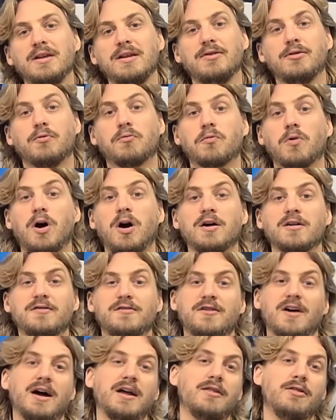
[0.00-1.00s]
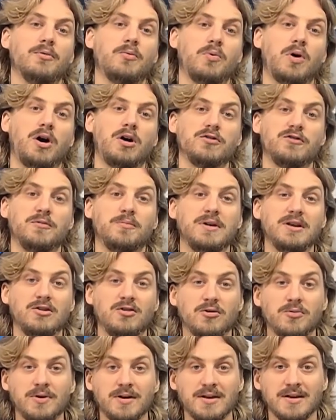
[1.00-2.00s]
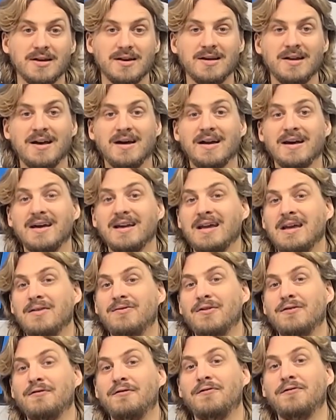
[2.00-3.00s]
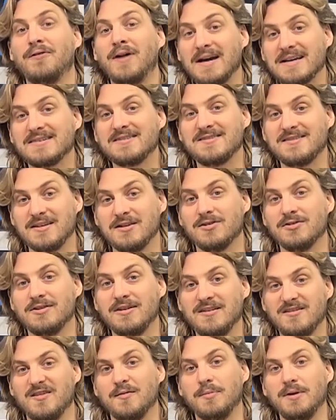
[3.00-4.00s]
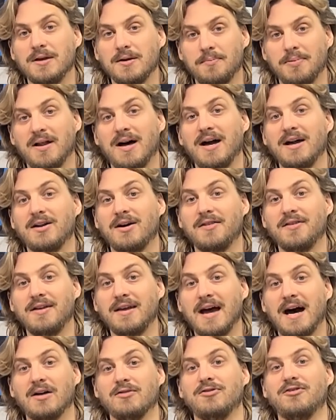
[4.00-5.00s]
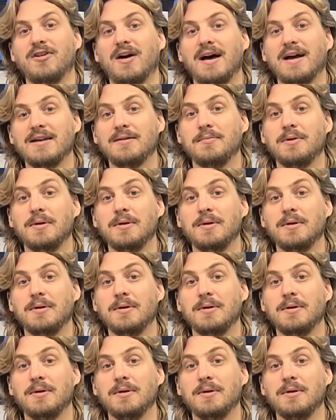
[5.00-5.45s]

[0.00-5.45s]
the wrong side of the wall to be doing it. Even Flex Seal needs to be applied on the outside to be